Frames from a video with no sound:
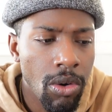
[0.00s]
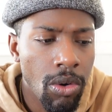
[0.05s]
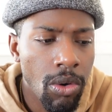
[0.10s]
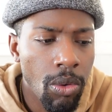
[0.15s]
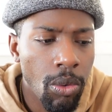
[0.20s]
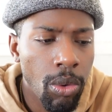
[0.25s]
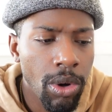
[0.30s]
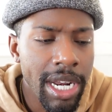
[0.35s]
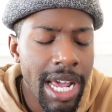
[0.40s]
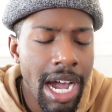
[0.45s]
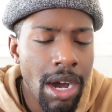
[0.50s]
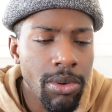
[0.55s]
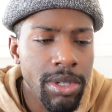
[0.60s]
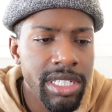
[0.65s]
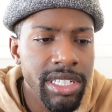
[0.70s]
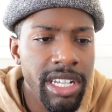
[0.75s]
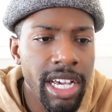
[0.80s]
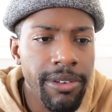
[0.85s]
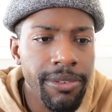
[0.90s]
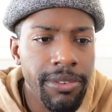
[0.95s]
what I would
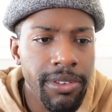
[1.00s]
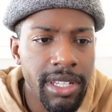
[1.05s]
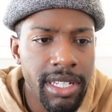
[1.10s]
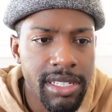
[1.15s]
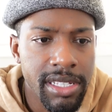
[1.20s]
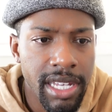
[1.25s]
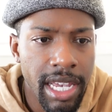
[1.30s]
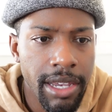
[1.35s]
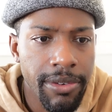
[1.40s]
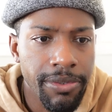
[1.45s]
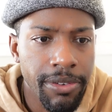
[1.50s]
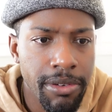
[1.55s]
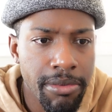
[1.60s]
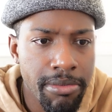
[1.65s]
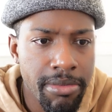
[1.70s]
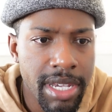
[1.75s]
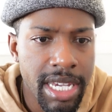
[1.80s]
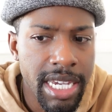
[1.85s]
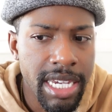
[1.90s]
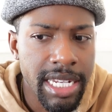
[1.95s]
definitely say for
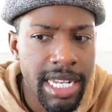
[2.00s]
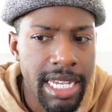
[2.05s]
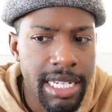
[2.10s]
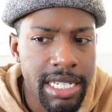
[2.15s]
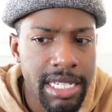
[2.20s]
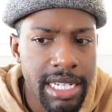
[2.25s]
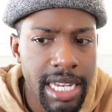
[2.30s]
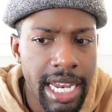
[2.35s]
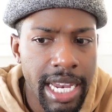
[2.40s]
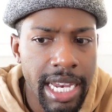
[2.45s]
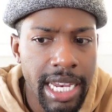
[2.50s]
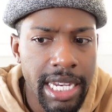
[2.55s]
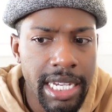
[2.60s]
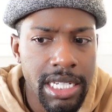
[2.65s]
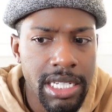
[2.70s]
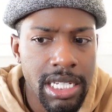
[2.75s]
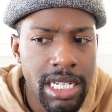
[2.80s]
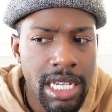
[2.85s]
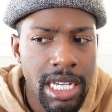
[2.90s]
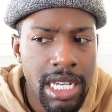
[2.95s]
me that's
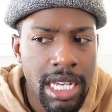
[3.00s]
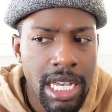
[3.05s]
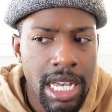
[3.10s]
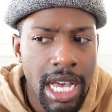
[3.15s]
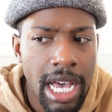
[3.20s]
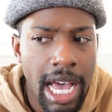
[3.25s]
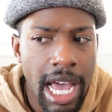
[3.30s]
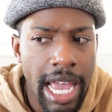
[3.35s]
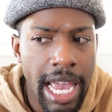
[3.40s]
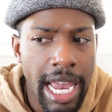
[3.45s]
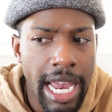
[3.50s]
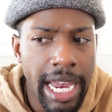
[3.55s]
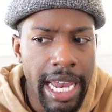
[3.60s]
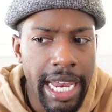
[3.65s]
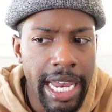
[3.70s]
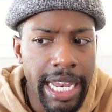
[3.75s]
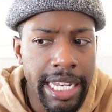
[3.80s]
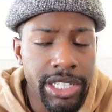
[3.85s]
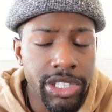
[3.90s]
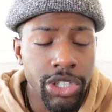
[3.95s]
changed
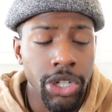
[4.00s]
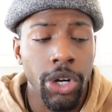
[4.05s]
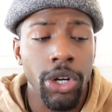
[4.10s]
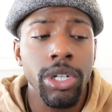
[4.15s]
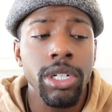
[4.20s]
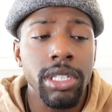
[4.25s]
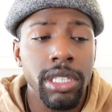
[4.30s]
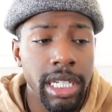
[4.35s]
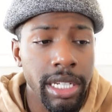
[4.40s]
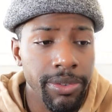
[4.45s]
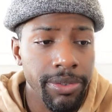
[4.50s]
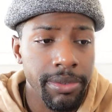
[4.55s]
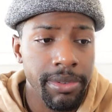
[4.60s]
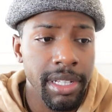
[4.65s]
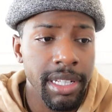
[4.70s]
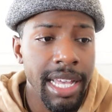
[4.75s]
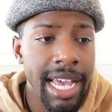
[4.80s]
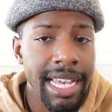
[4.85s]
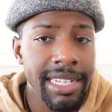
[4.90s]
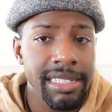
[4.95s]
internally from the
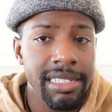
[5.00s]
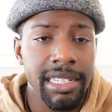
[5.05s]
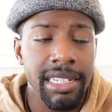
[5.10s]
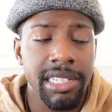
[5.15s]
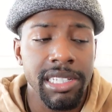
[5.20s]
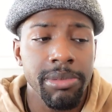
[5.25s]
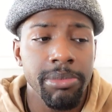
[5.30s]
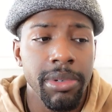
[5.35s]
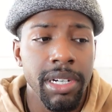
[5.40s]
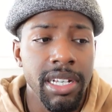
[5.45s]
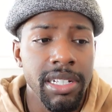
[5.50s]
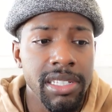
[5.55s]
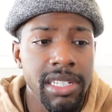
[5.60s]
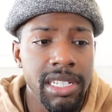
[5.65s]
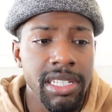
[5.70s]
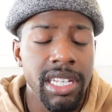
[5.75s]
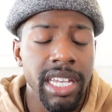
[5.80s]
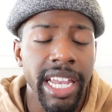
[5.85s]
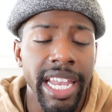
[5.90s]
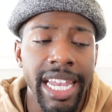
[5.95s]
last 6 months
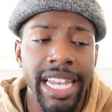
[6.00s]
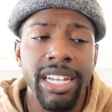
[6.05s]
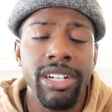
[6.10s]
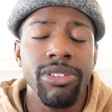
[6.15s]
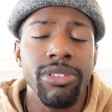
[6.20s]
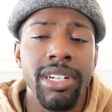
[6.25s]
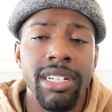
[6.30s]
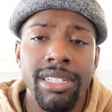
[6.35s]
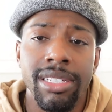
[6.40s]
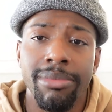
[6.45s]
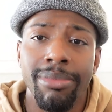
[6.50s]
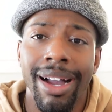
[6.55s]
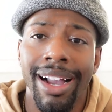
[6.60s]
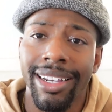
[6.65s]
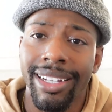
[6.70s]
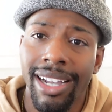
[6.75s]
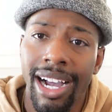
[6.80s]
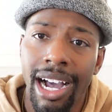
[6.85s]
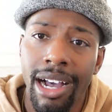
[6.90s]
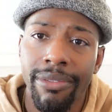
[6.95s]
is an increase in my
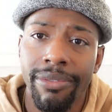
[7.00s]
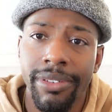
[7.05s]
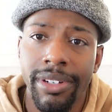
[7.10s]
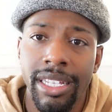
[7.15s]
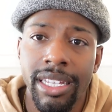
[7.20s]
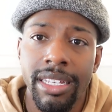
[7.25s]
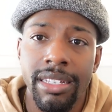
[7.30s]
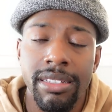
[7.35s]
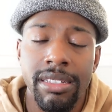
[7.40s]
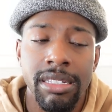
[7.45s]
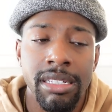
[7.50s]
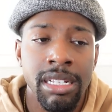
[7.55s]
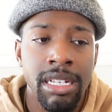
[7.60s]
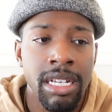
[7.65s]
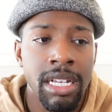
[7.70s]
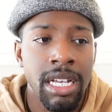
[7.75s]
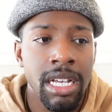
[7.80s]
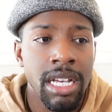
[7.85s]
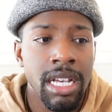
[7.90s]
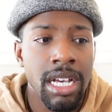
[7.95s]
confidence,
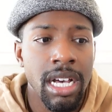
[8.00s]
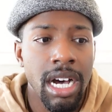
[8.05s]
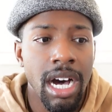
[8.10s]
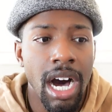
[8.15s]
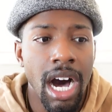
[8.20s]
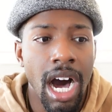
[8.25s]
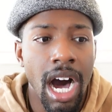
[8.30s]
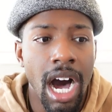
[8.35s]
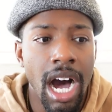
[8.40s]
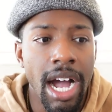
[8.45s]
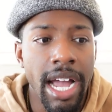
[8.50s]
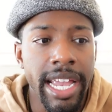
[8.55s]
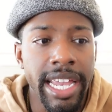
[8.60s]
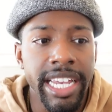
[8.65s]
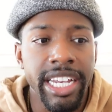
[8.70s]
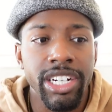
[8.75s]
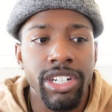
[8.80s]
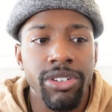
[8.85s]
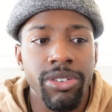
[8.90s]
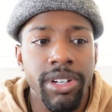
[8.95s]

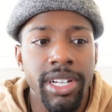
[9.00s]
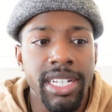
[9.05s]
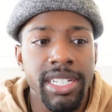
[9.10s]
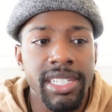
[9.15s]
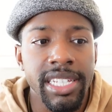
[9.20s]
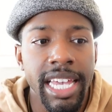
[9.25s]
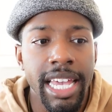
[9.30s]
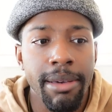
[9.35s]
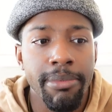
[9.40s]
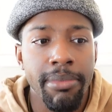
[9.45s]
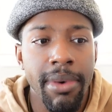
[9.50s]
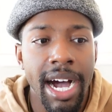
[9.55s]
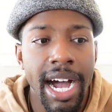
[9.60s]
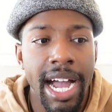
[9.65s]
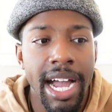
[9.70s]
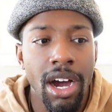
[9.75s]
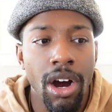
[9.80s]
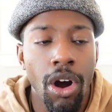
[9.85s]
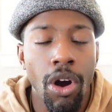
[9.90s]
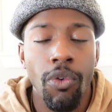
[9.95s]
increase in
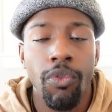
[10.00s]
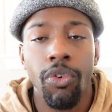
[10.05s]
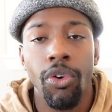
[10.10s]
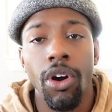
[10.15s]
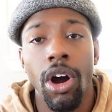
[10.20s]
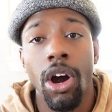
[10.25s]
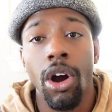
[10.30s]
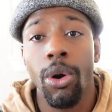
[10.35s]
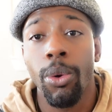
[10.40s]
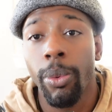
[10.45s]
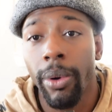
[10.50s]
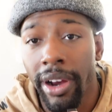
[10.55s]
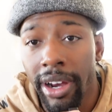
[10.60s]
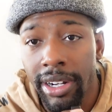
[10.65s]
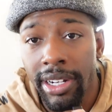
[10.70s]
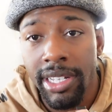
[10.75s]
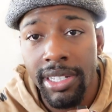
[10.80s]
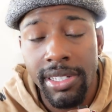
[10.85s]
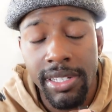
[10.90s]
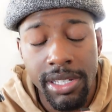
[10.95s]
my overall
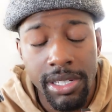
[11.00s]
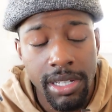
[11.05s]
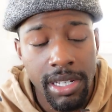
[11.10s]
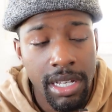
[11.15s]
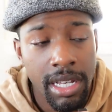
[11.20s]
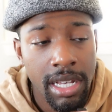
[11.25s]
awareness.